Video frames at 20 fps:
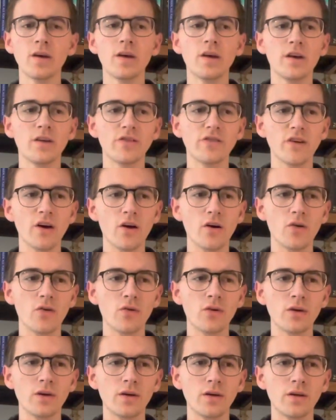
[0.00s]

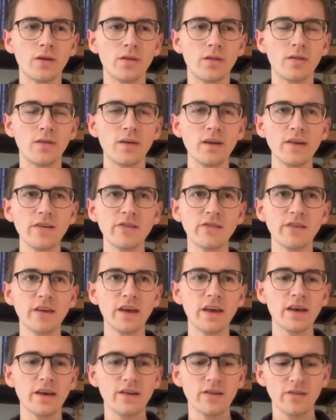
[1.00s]
So this
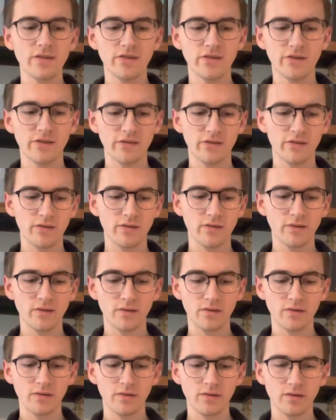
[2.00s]
is
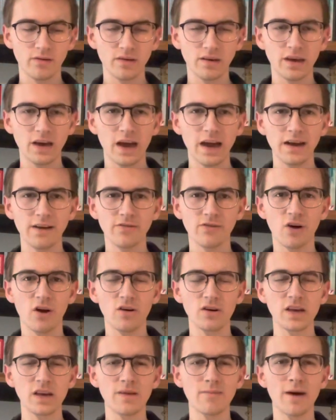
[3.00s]
kind of
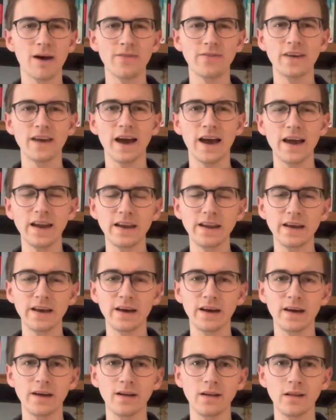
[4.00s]
talking about the
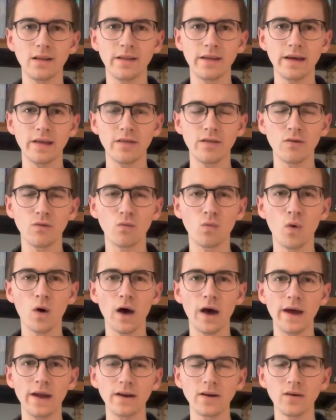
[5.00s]
idea that the
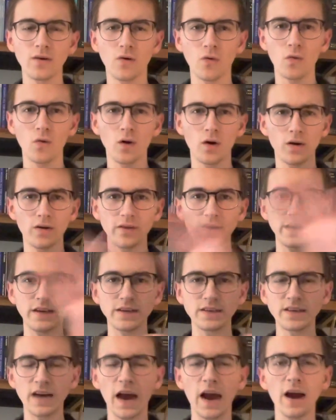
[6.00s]
one, or the
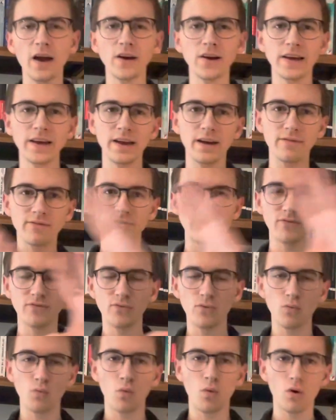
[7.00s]
entirety of the
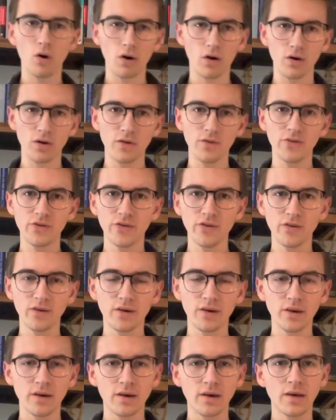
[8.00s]
world,
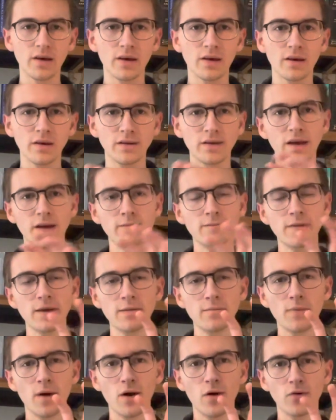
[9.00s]
can be
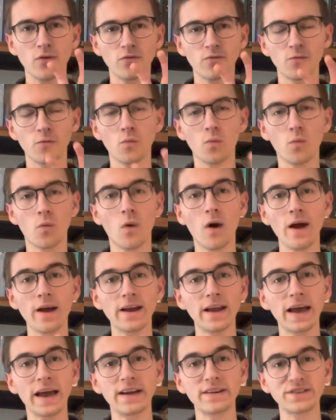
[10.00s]
both one
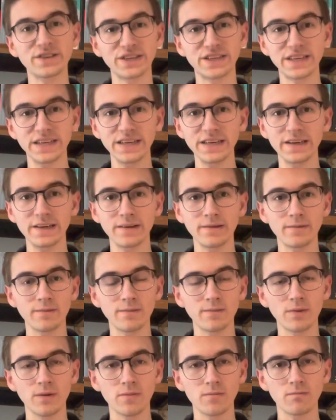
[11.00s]
entity,
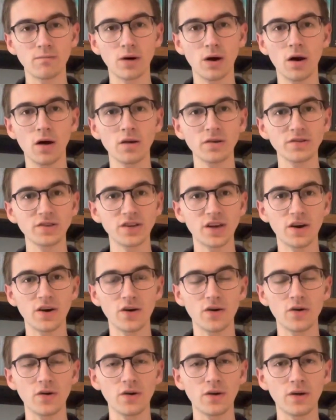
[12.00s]
but also